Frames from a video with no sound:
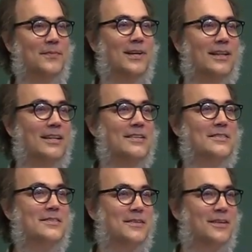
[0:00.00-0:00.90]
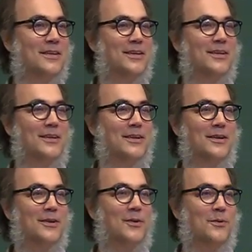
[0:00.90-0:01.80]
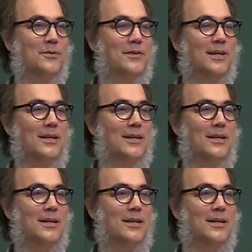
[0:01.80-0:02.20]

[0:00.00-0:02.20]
and this goes,